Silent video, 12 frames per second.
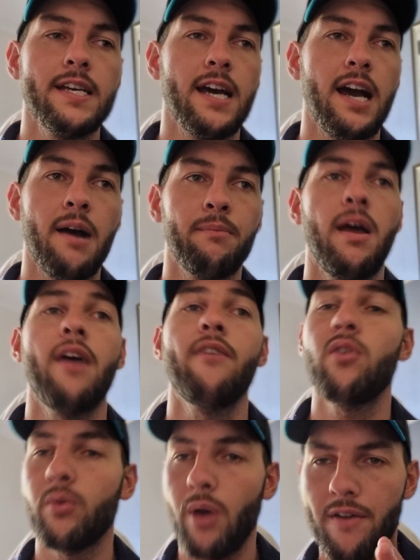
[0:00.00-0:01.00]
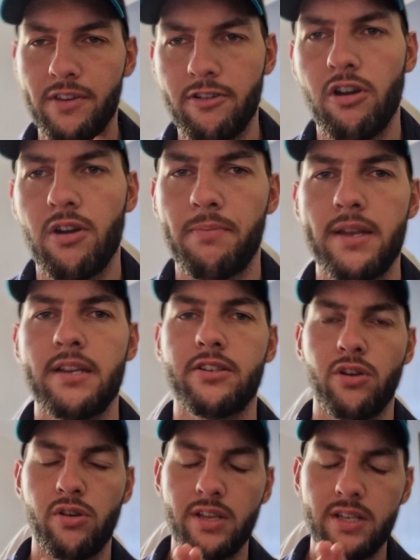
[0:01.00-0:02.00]
Everyone will have their own opinion
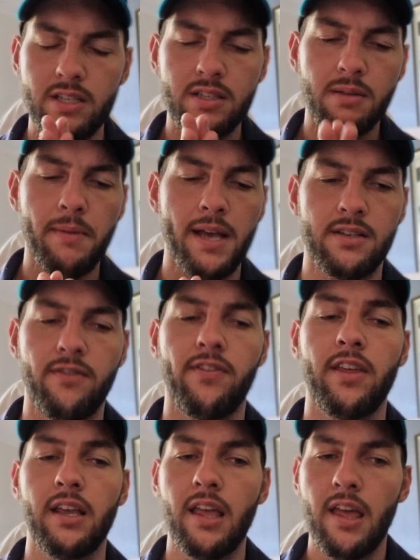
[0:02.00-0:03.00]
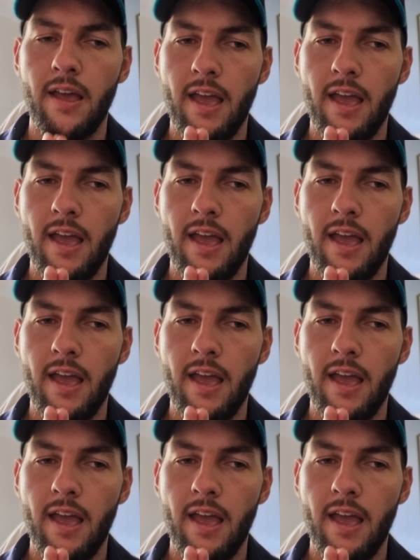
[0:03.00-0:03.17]
too. This is the massive thing.